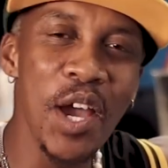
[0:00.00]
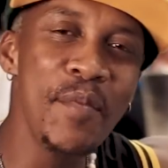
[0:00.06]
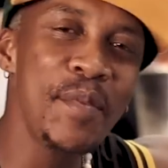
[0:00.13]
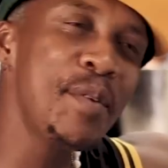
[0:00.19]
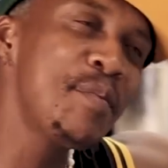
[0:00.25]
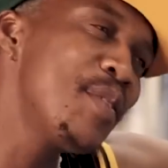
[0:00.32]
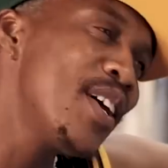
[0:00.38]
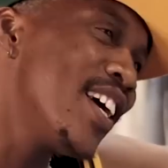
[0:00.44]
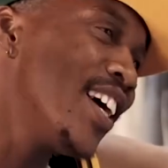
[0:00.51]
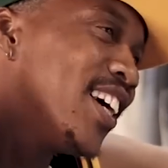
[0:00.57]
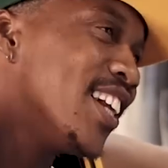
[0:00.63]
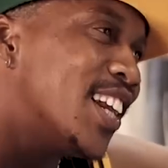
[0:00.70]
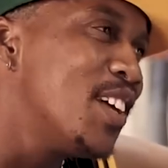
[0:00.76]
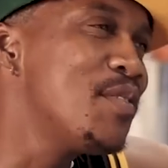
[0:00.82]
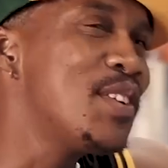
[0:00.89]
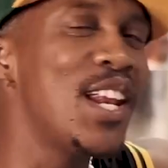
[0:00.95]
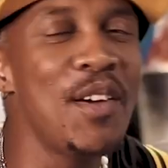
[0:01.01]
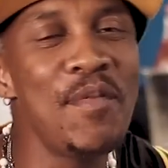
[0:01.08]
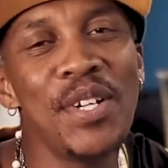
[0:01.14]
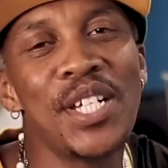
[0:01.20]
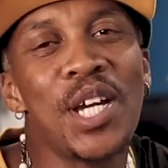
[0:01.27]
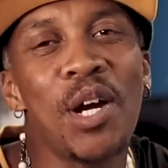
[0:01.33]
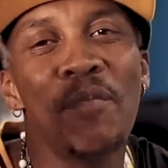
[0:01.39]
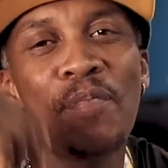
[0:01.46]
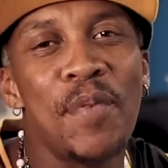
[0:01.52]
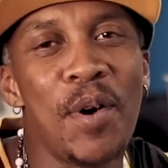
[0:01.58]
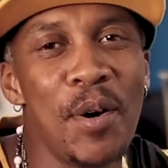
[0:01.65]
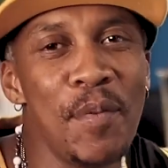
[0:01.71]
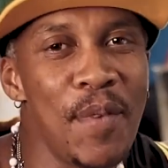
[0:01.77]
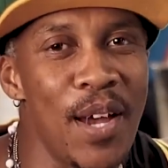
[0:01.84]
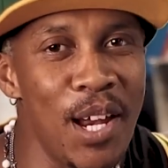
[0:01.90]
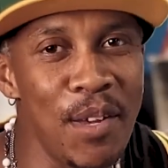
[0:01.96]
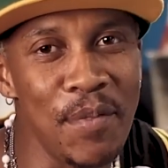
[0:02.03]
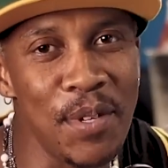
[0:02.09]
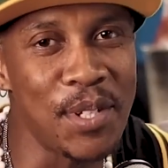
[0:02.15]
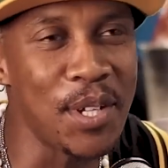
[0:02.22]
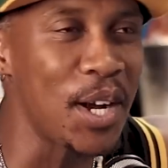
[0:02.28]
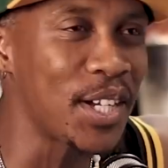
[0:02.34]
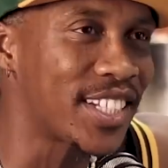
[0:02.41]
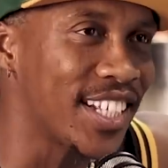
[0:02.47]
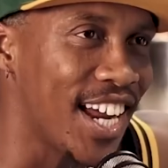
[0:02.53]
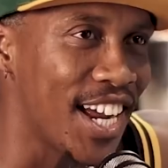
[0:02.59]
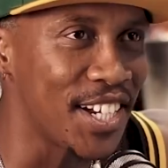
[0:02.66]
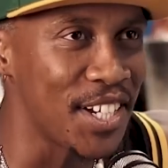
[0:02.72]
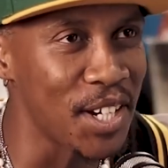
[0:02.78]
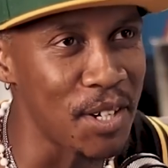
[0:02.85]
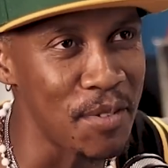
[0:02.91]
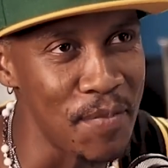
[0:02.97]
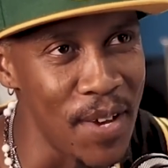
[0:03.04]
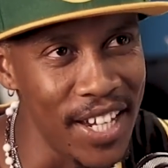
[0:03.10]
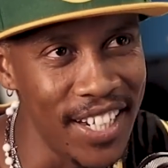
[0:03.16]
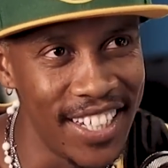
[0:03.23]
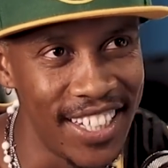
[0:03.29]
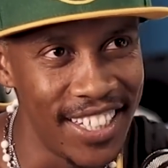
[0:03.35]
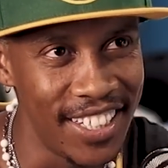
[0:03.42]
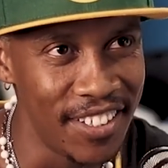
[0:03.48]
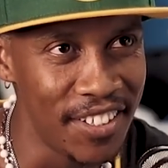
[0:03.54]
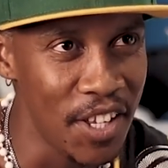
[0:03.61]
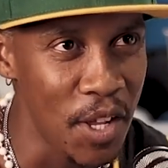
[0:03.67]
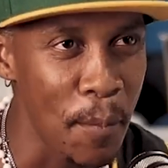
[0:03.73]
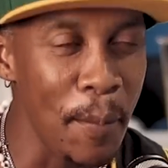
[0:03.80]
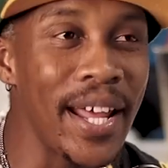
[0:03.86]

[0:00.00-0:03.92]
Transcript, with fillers: yeah, remember? Yeah, let me let me jump on, man. Let me yo, talk yo, to yo. that nigga, man. You know what?